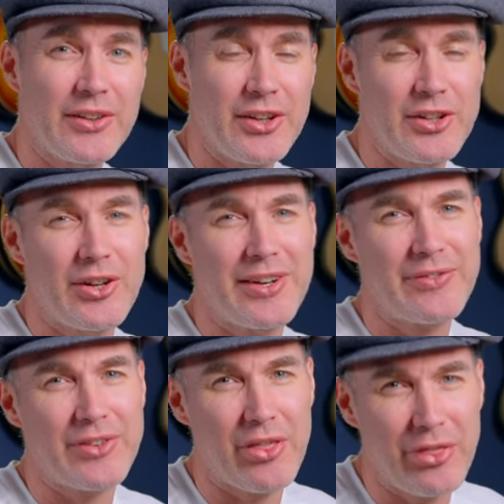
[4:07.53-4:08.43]
that you don't
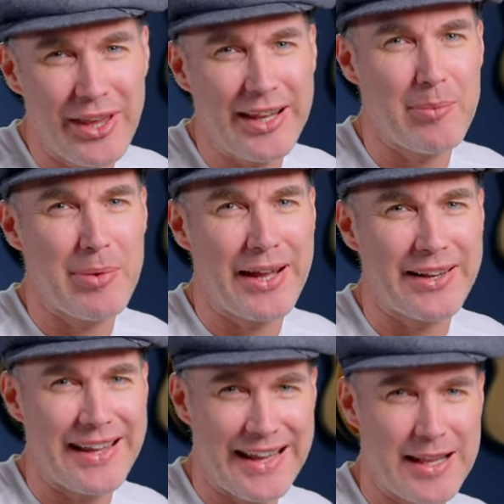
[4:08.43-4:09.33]
have to think about
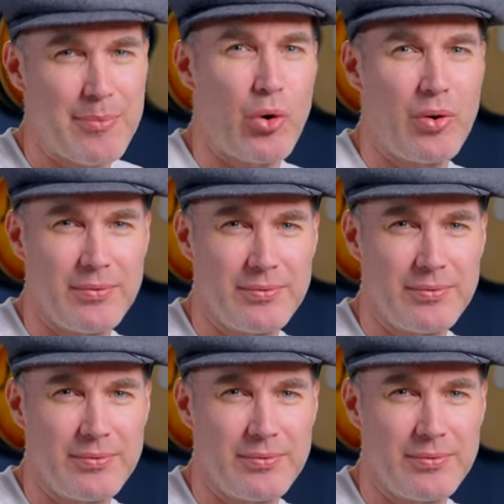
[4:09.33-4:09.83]
it anymore.